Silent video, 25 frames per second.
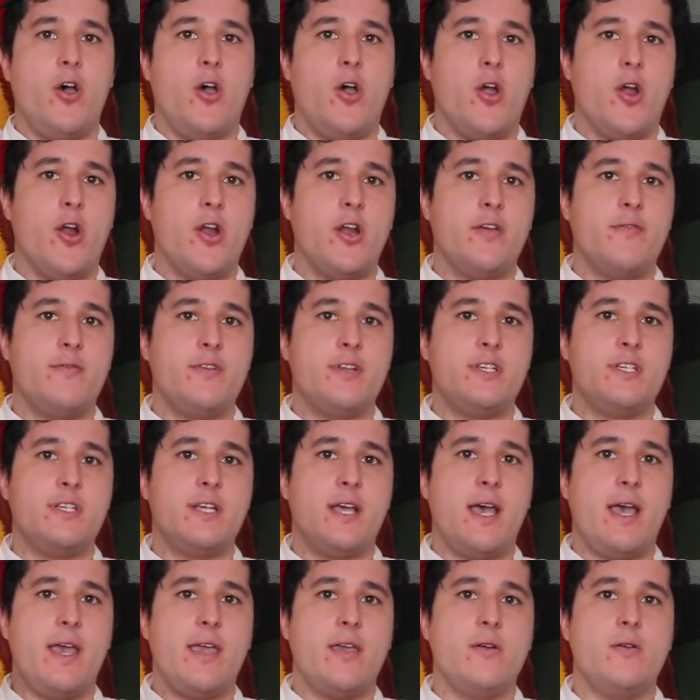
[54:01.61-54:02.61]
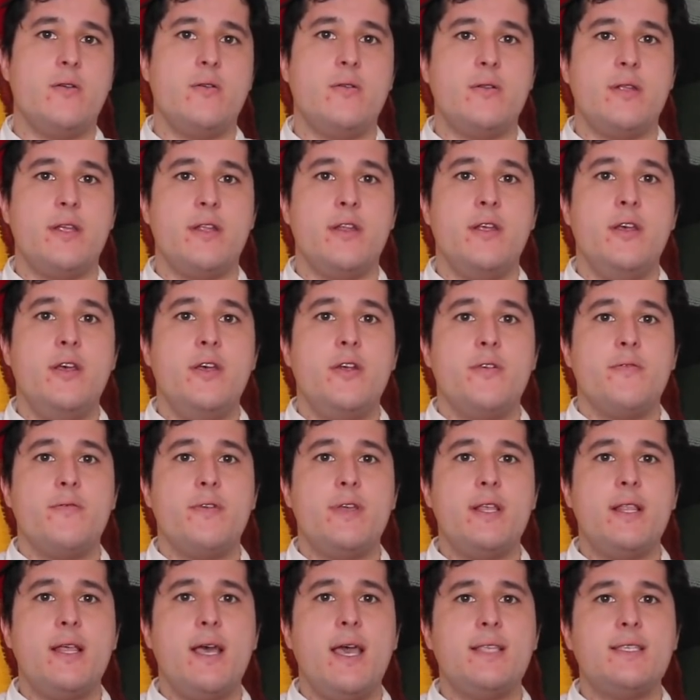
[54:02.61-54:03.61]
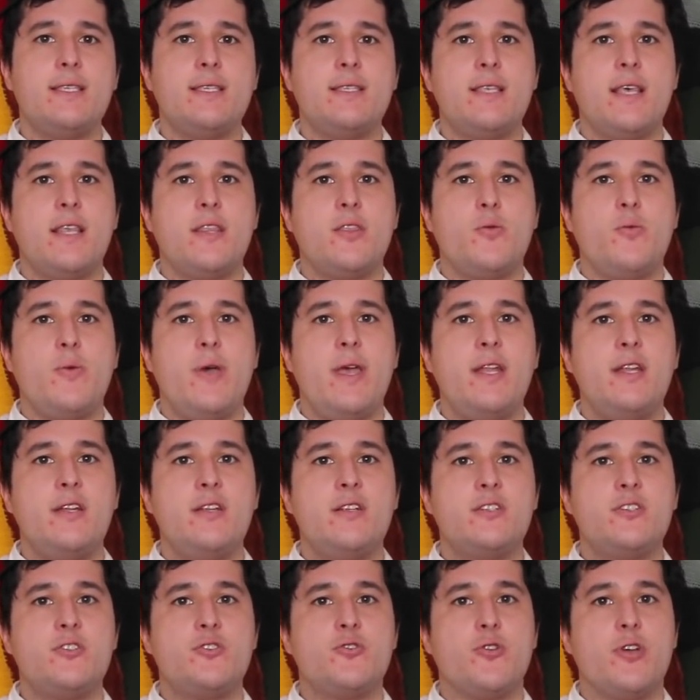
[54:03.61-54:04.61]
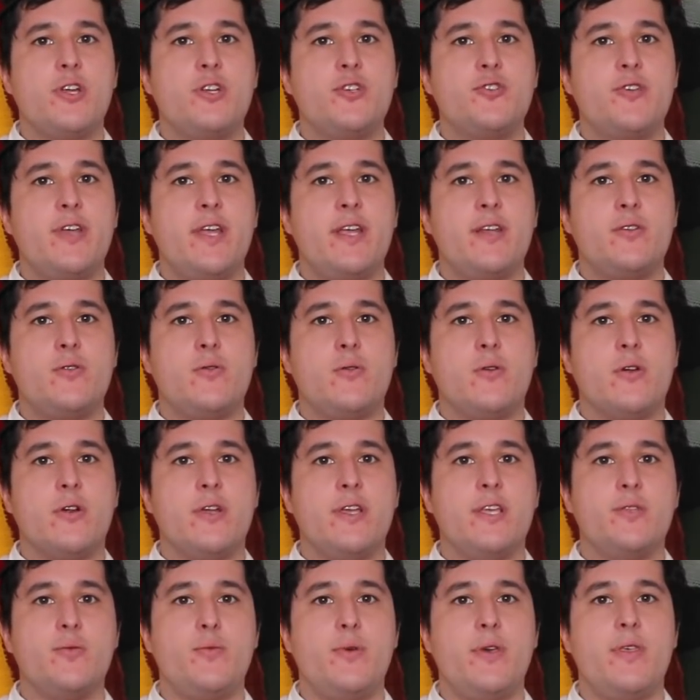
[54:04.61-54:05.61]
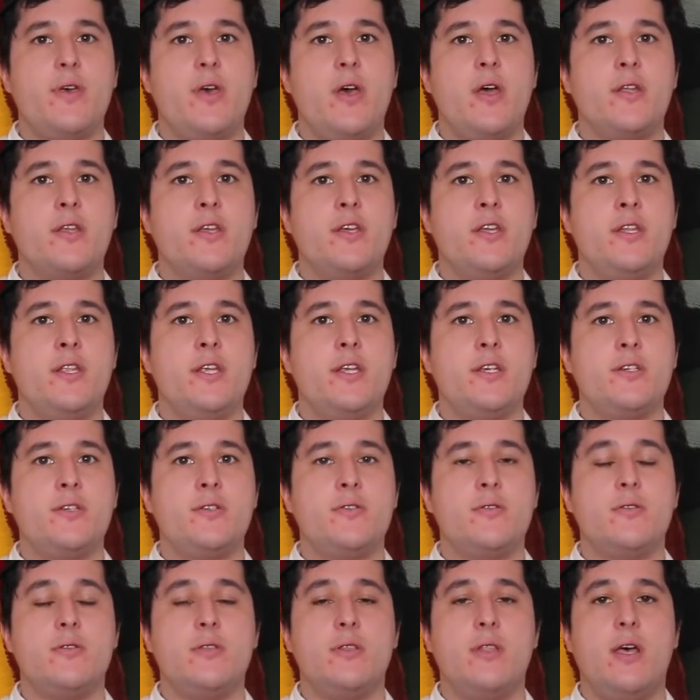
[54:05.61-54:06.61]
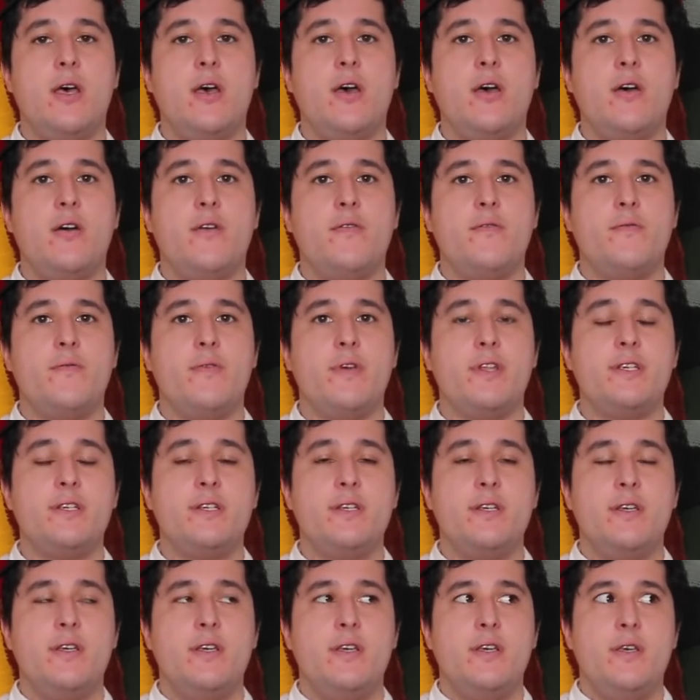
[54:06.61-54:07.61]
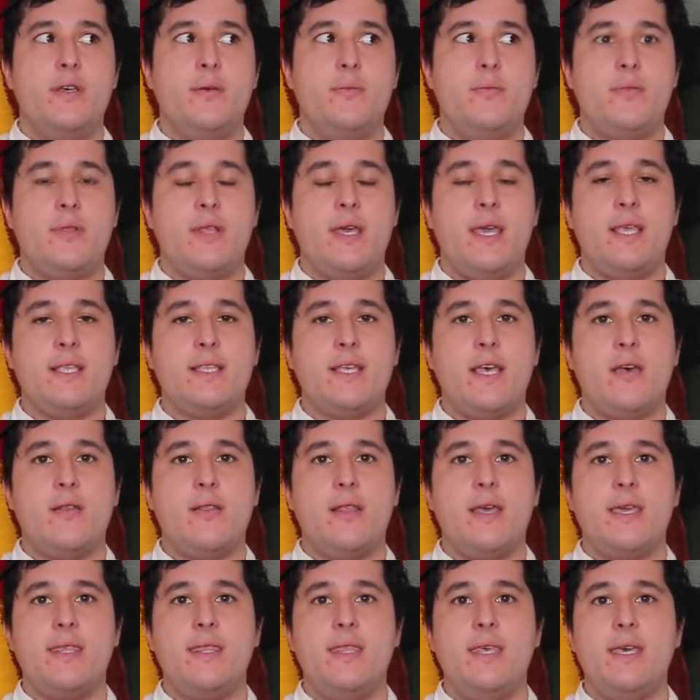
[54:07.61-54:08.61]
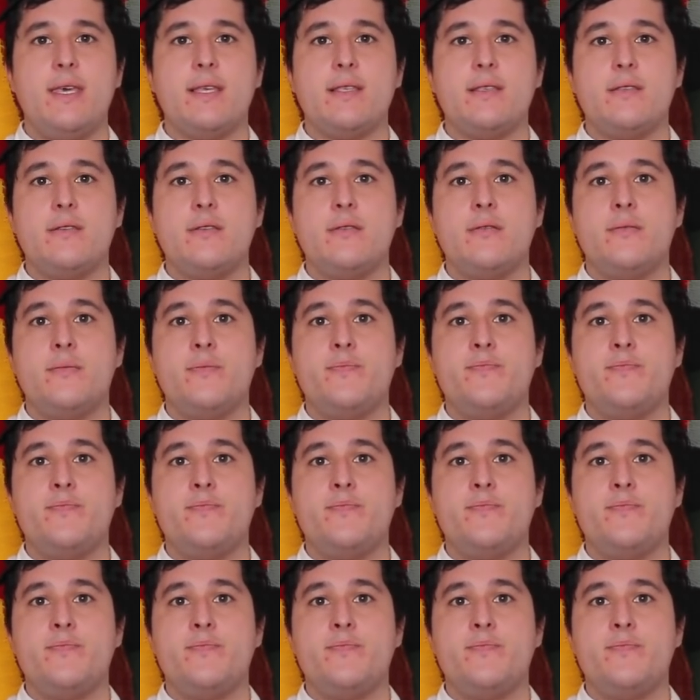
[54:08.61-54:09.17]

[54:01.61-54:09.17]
heart of a child and realizes that the way to destroy Trantor is with unconditional love, which plays out like this.